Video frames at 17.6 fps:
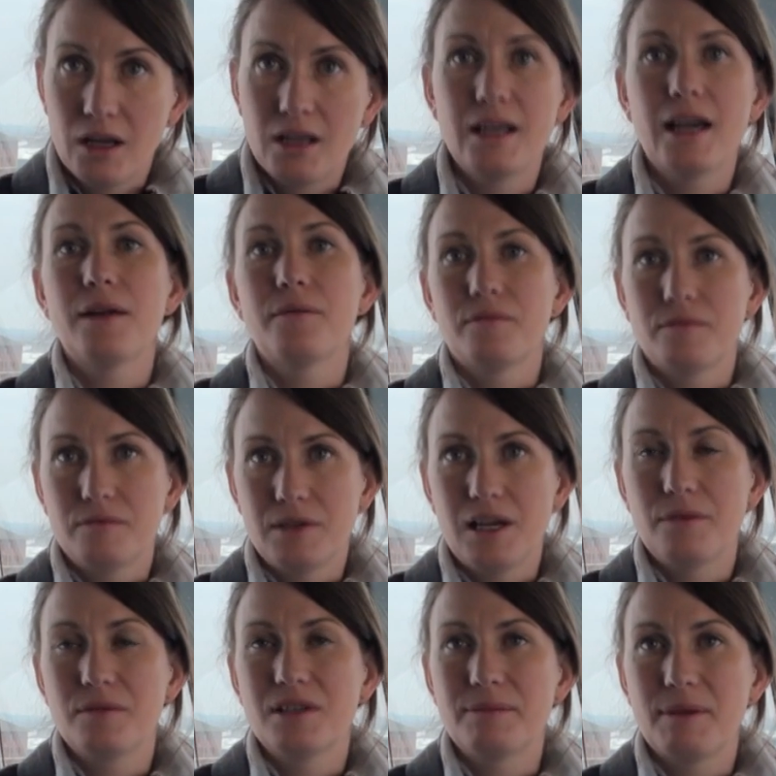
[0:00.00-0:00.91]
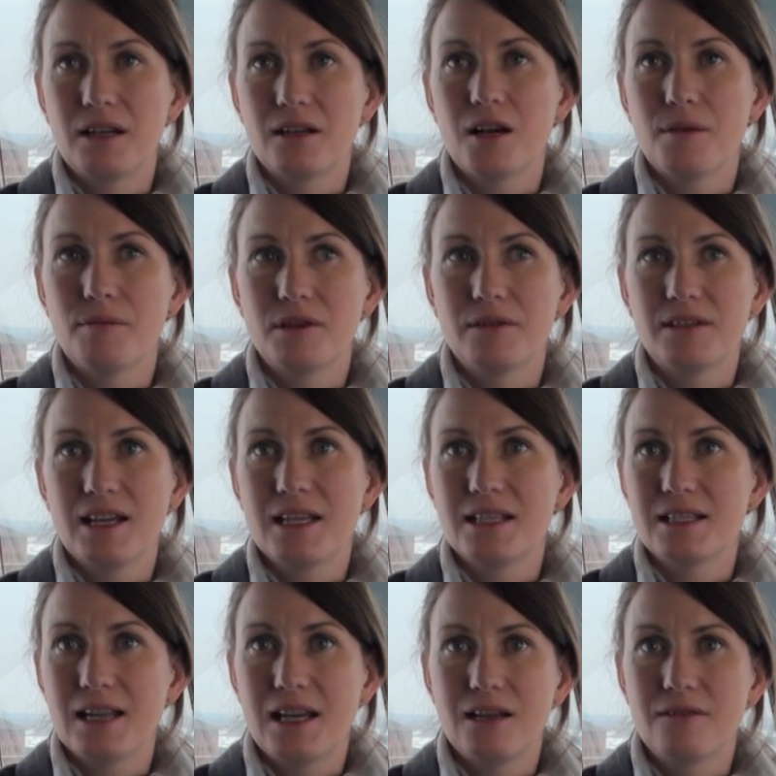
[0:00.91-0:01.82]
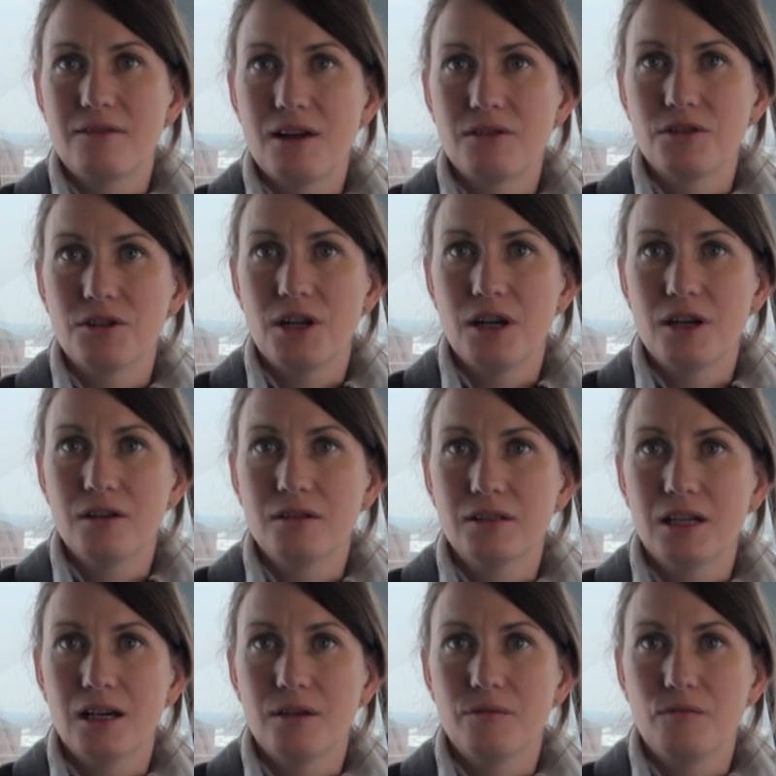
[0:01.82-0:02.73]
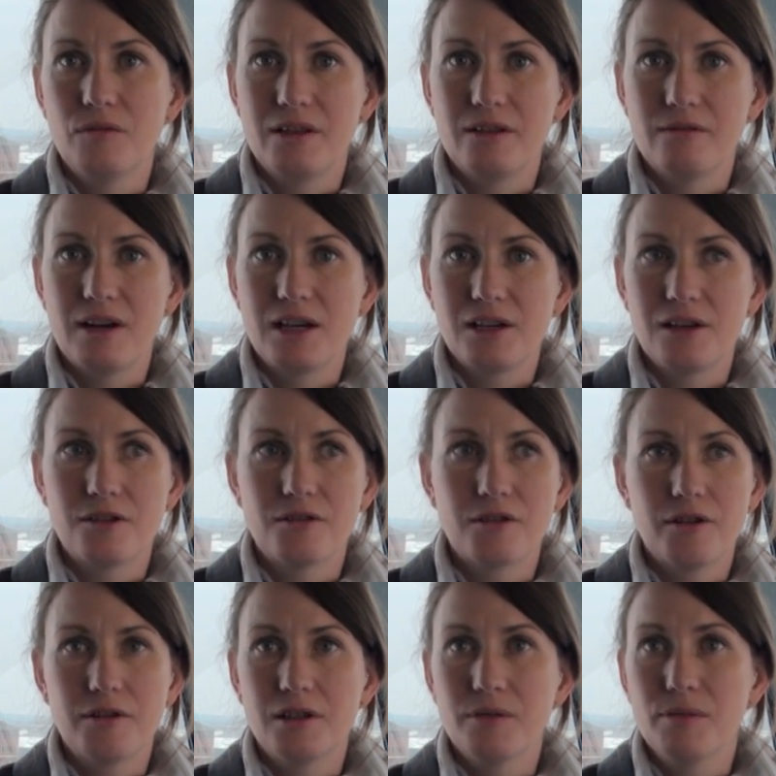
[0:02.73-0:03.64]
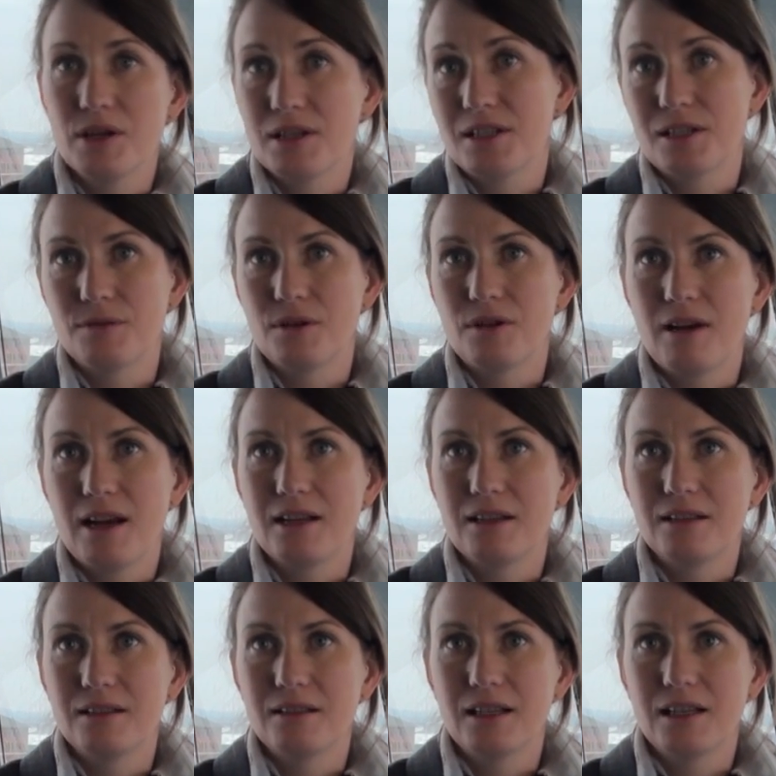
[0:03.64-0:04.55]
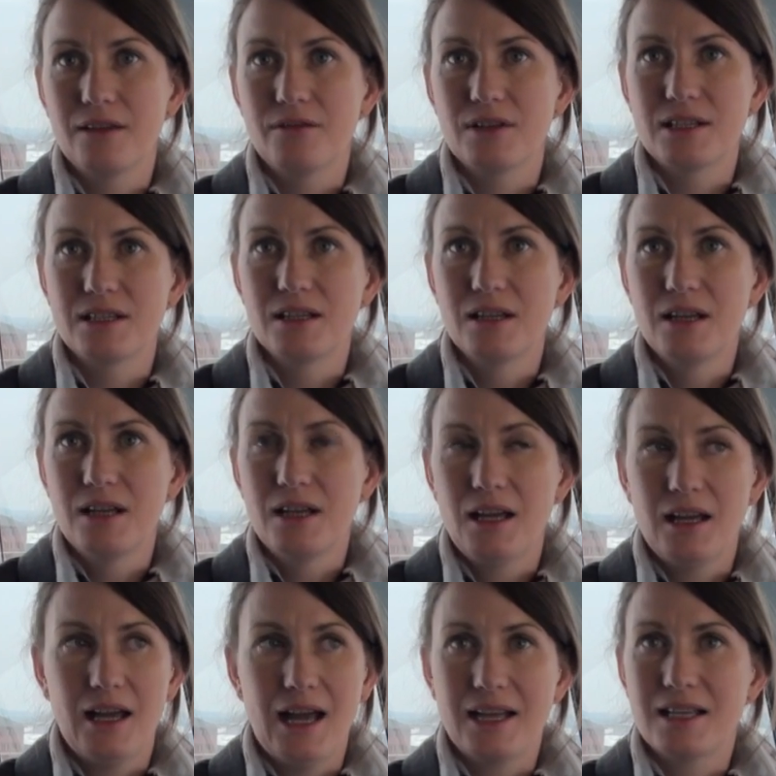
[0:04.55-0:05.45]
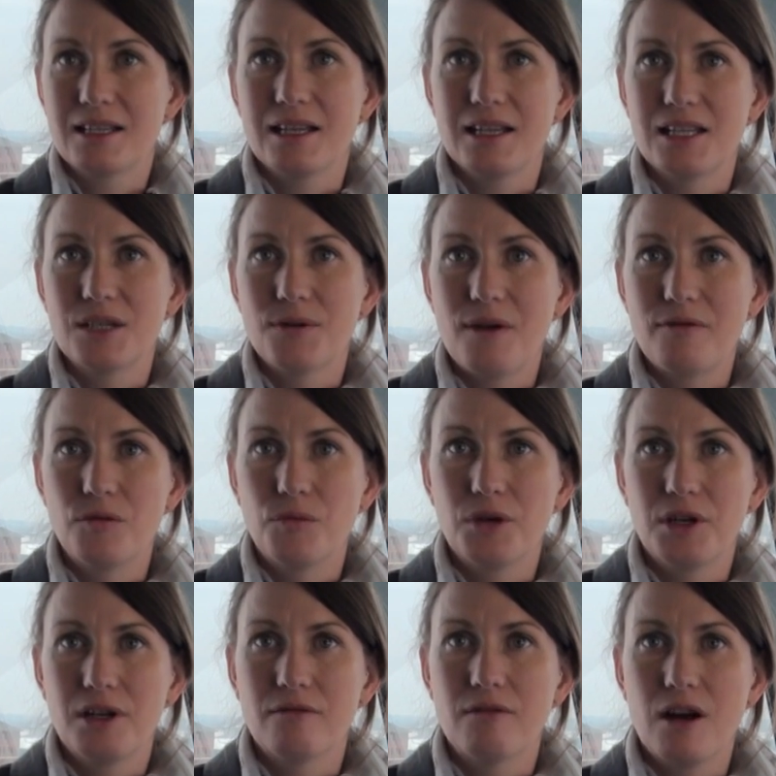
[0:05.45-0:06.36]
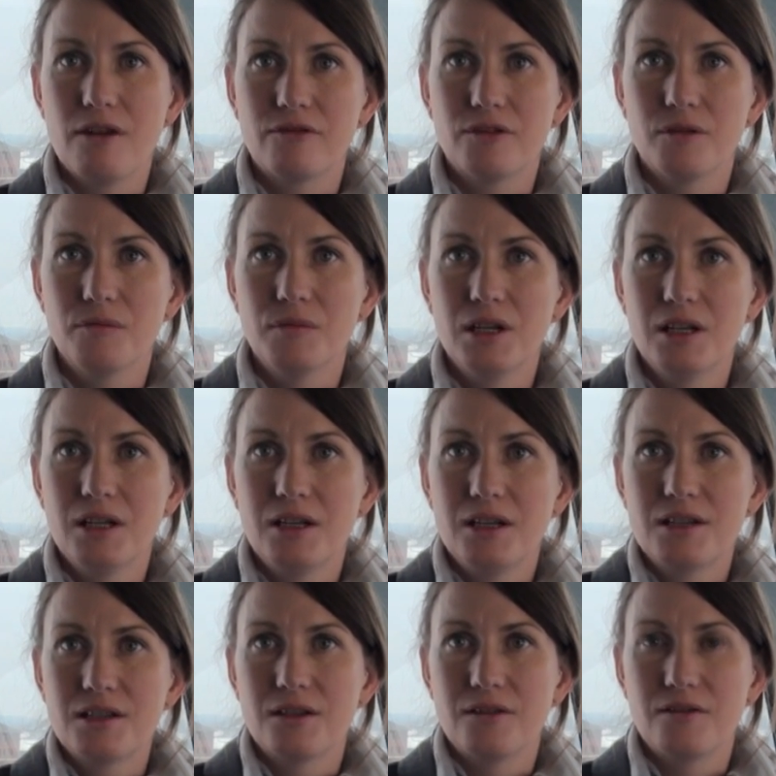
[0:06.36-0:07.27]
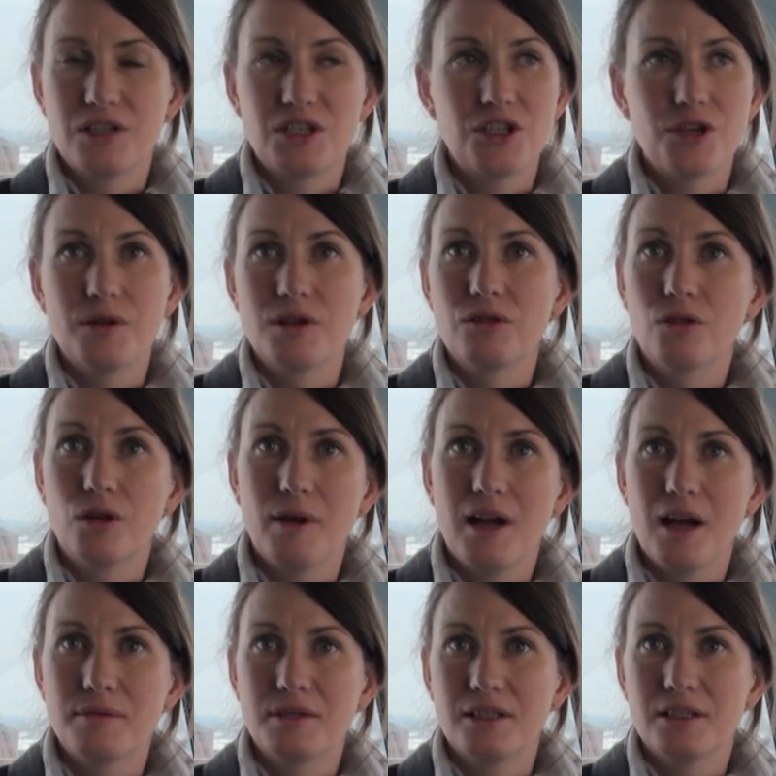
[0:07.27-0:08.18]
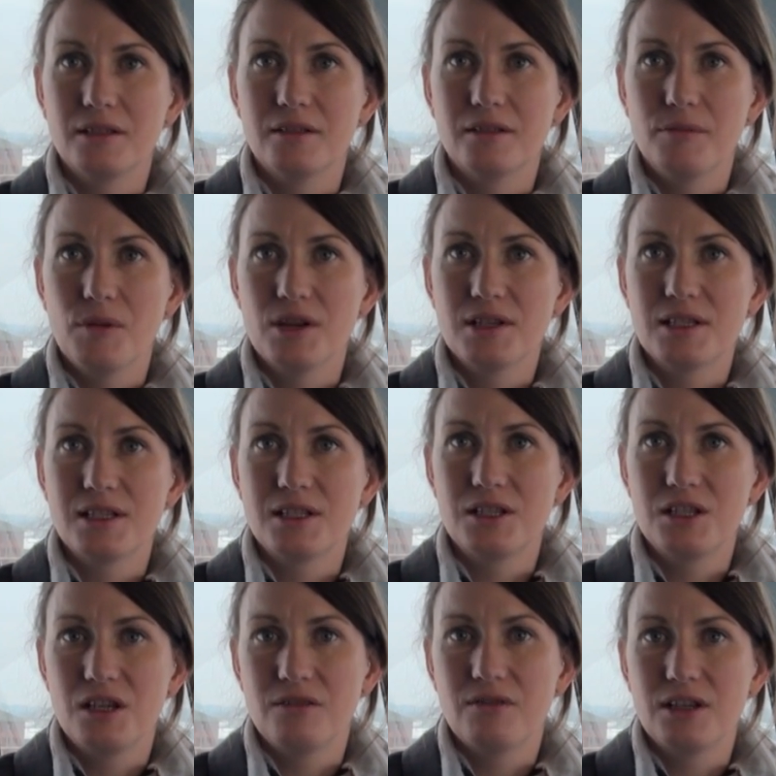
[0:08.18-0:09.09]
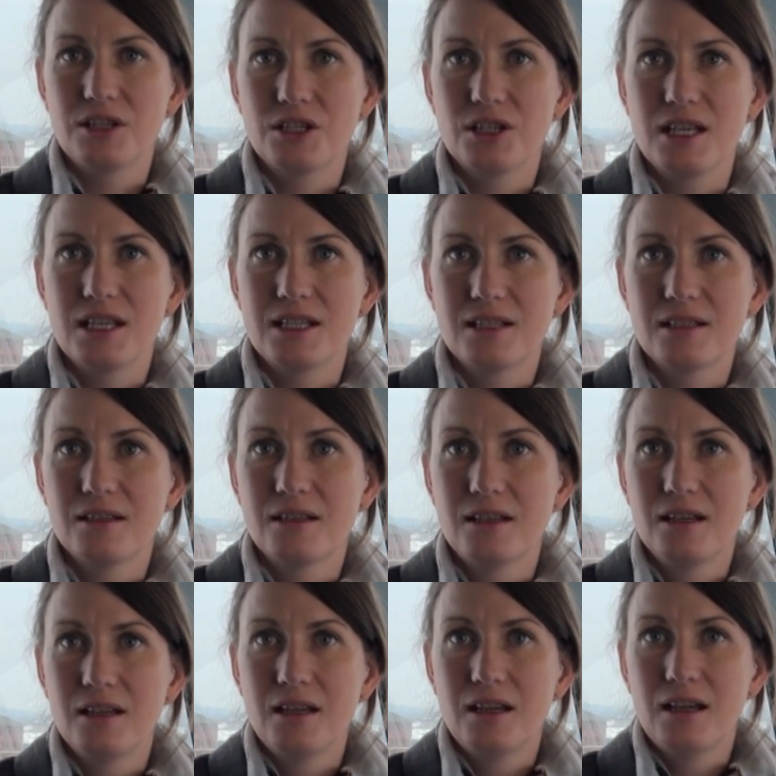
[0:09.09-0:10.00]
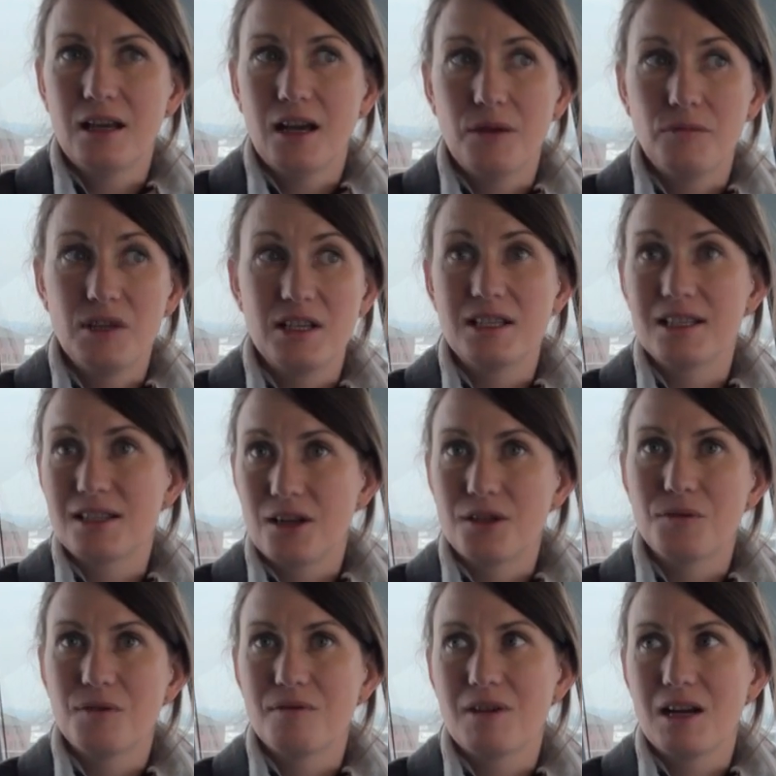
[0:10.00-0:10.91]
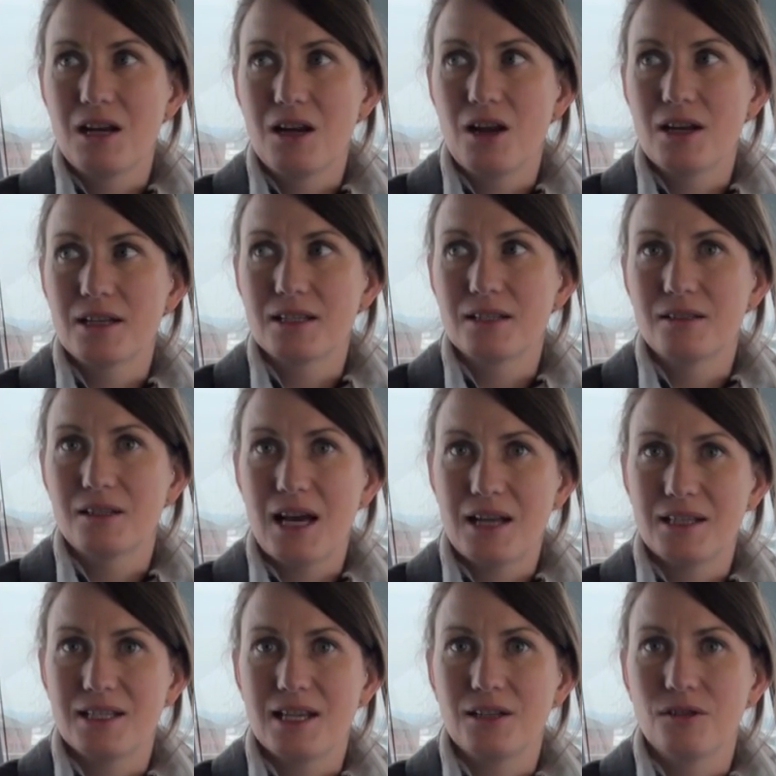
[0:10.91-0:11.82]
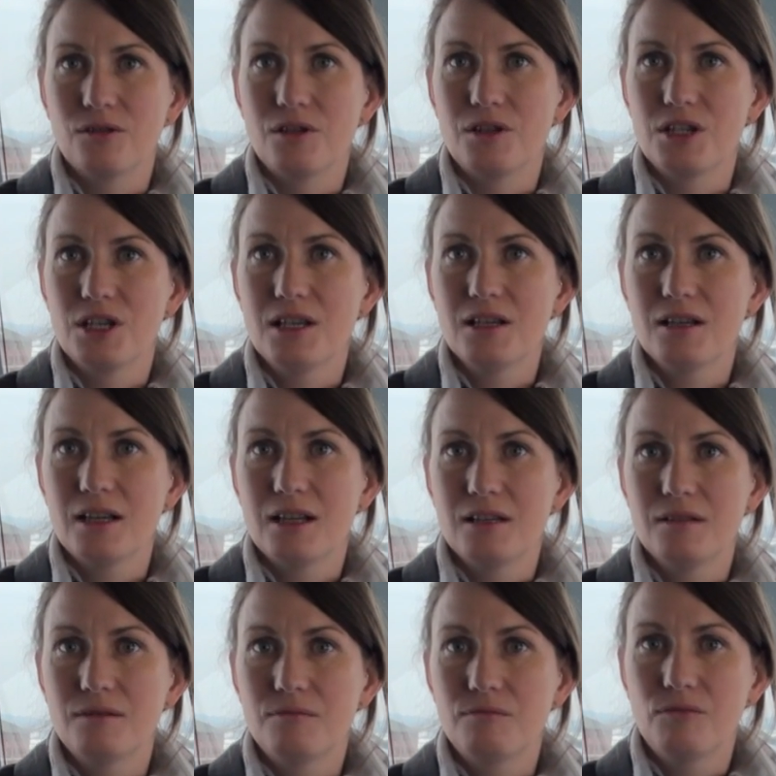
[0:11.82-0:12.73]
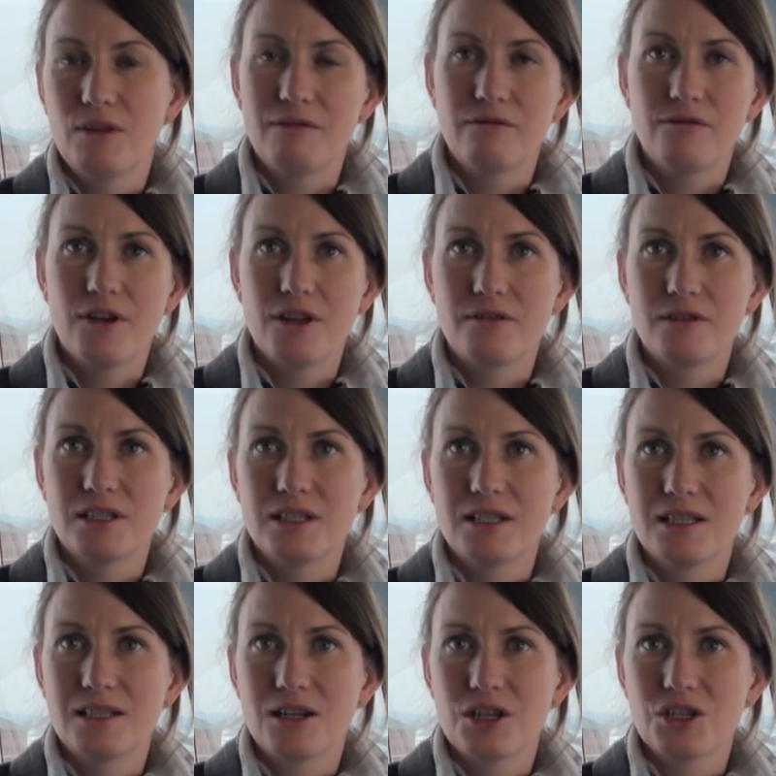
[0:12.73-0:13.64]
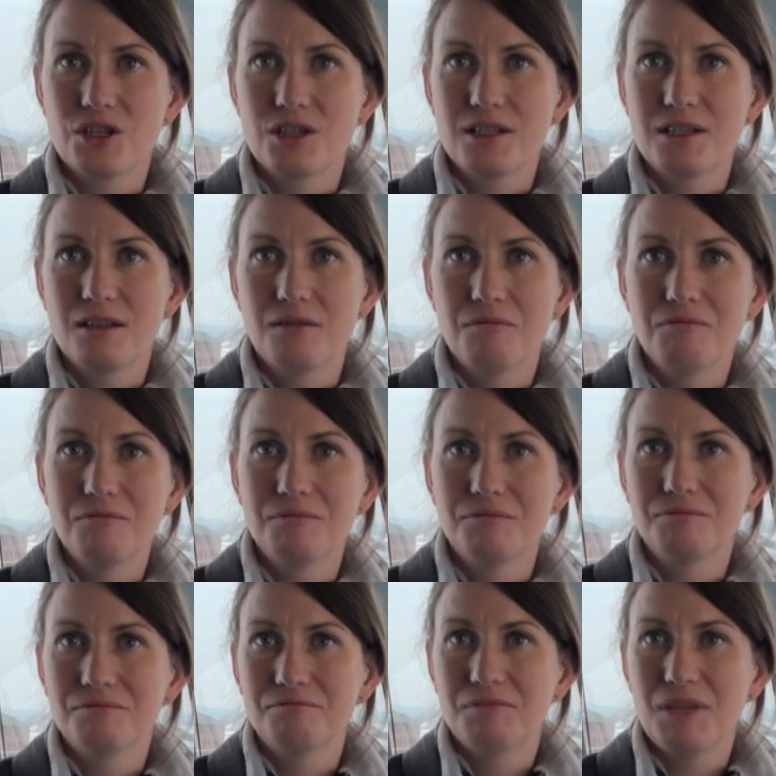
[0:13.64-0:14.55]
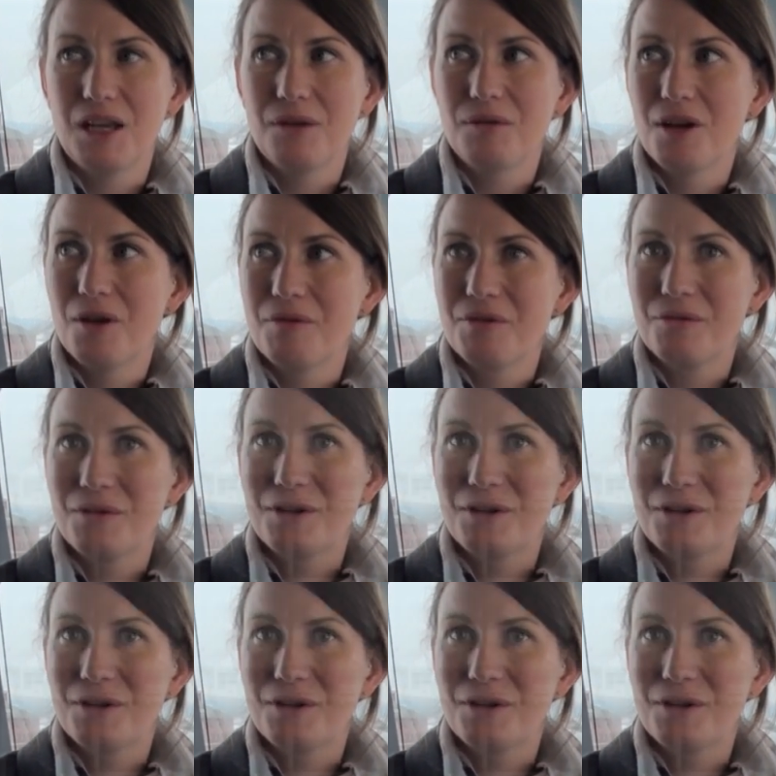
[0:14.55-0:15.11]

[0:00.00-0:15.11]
Yeah, we spent a couple of days sailing around on her with the regular crew, and the masters were great. They give us access to everybody, right from sort of the steward all the way up to the masters and chief engineers. And we decided we really liked that technology and went further into discussions, and here we are with the